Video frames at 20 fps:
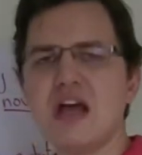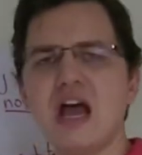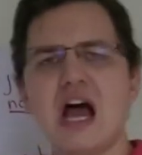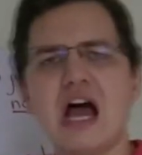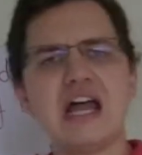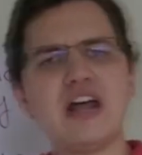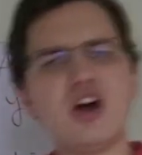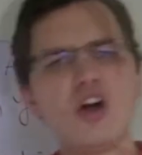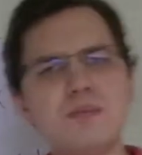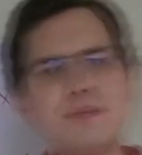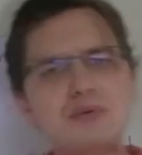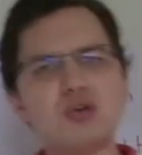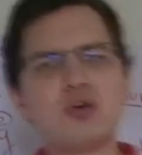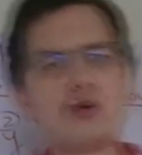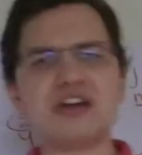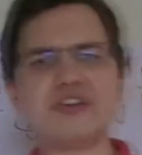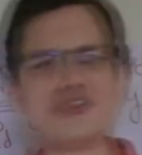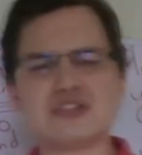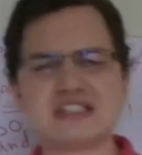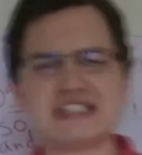I hope you're
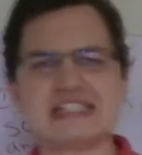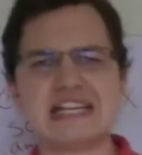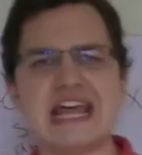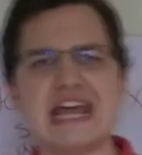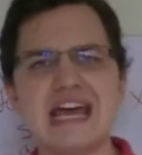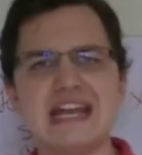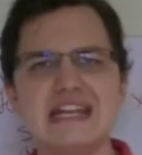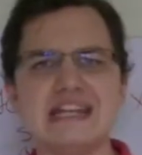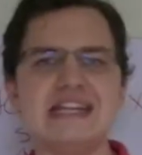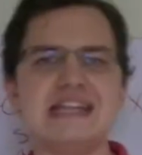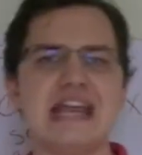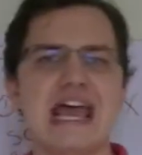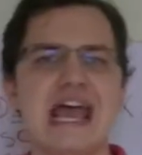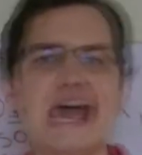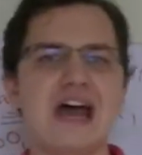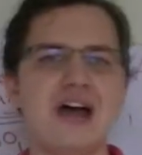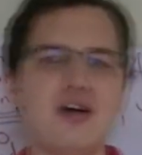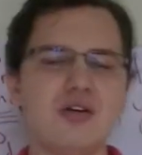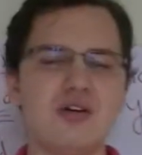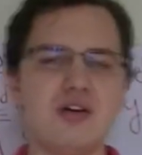understanding
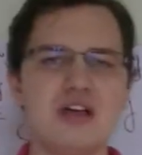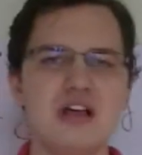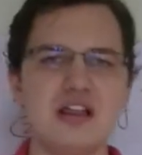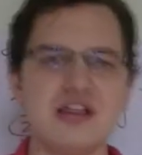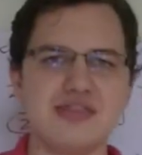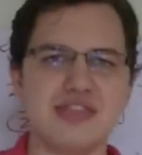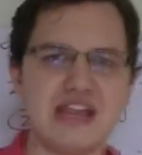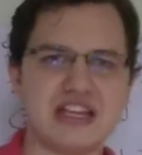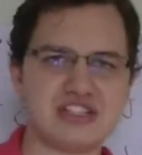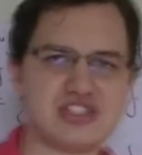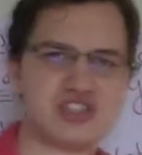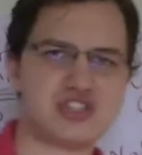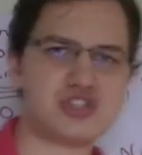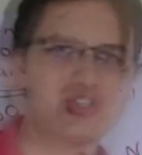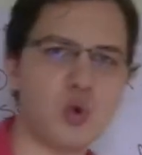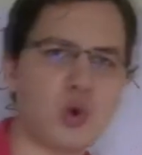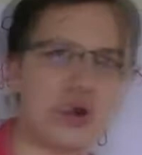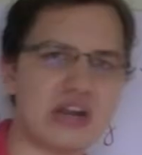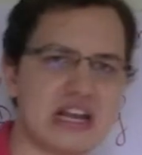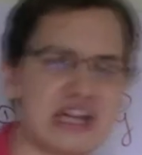now that
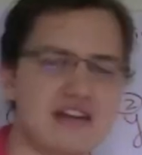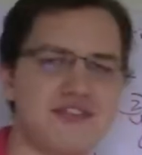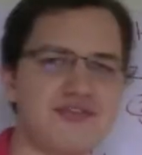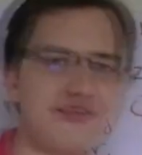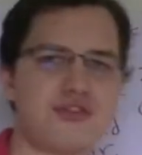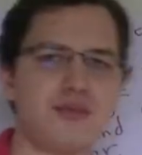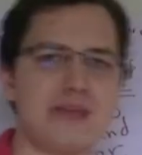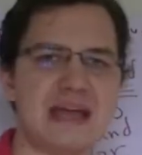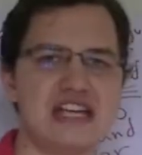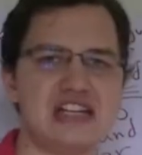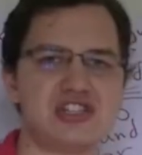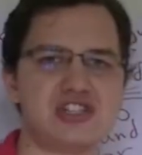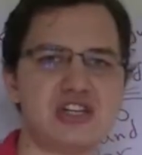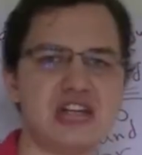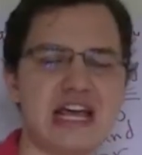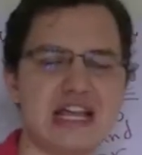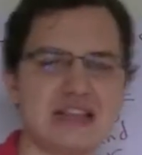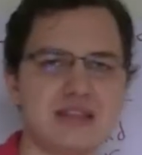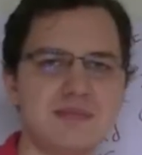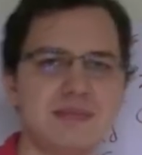short
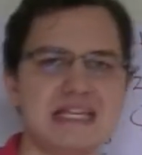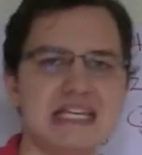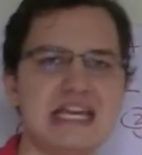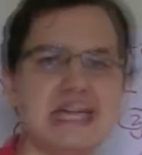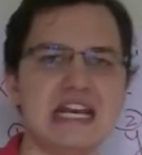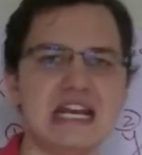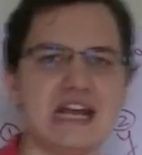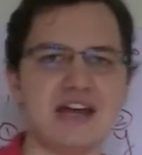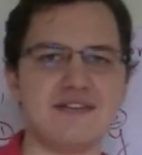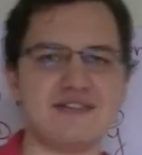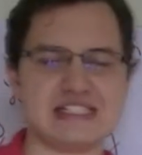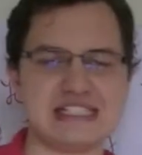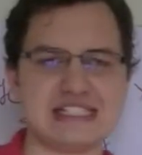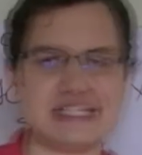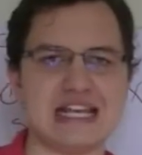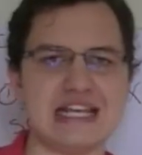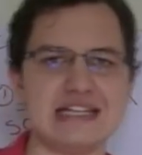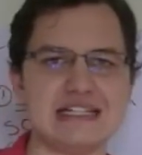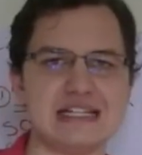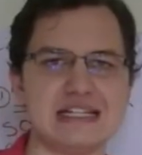information at the beginning of a
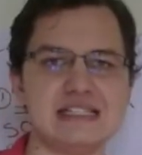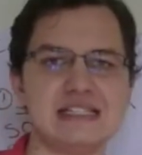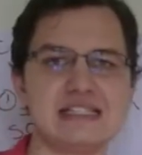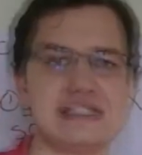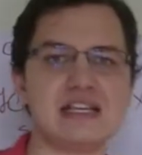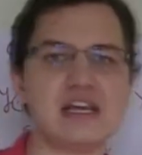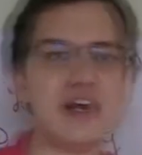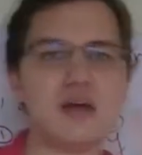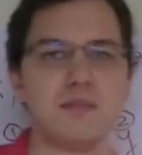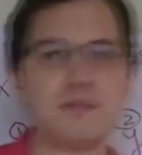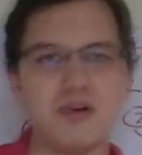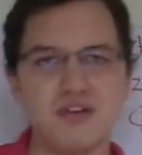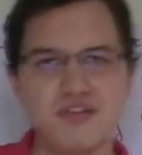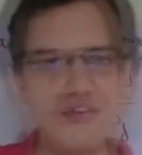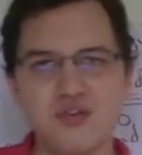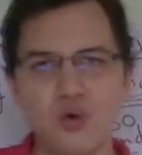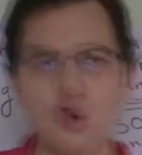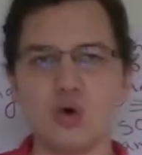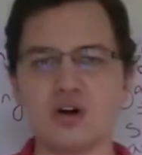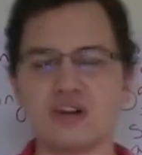sentence
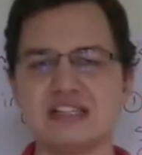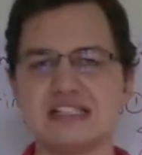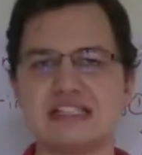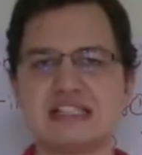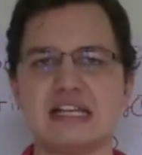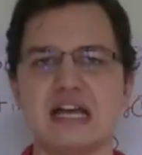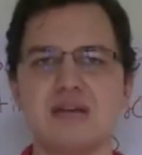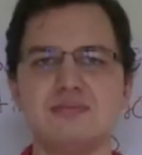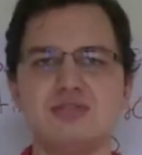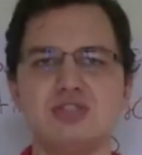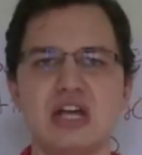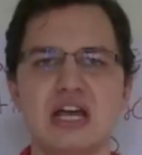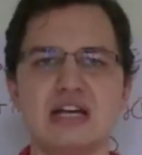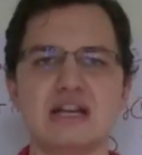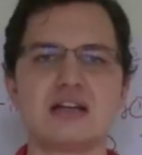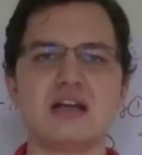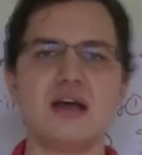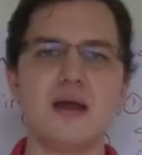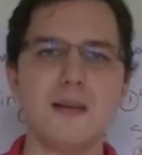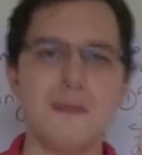before the
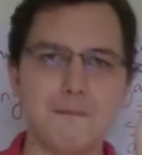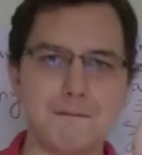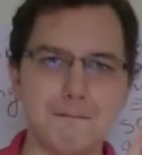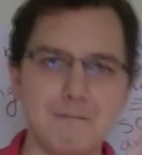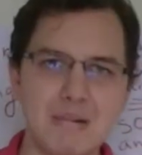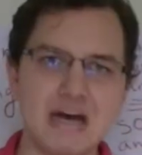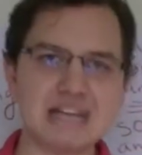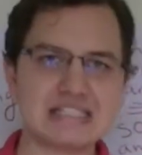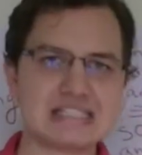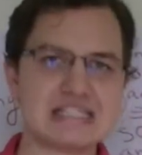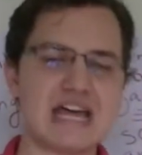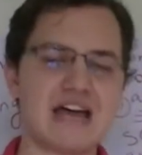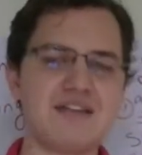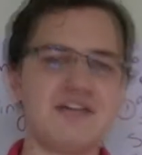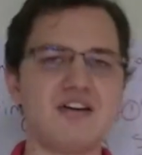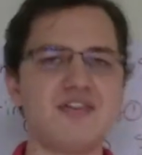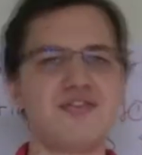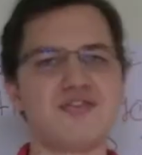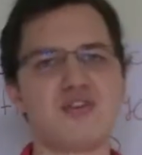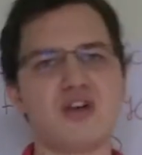subject must
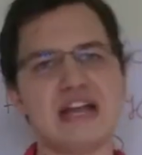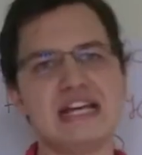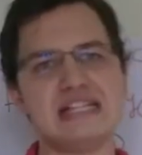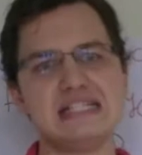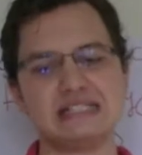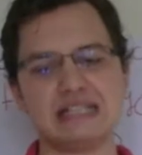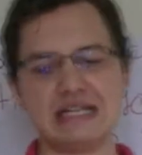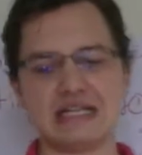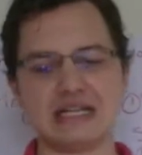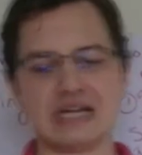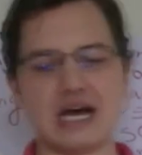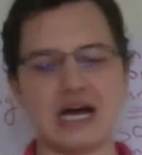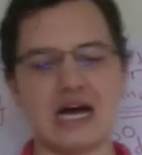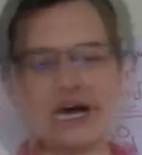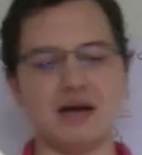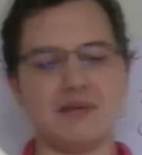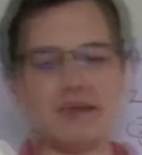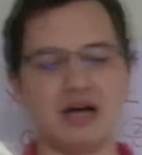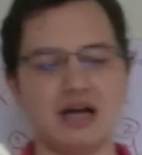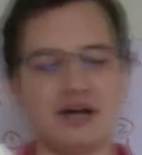have a phrasing
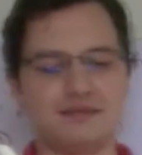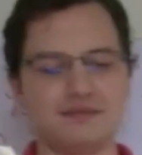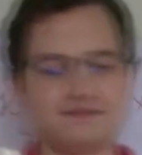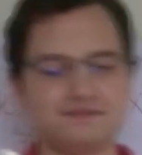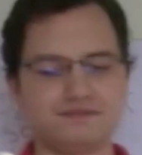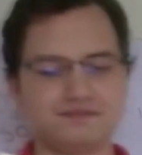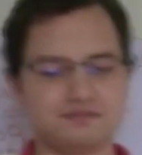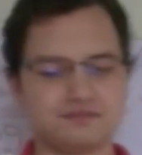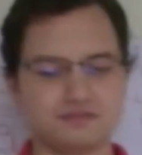comma.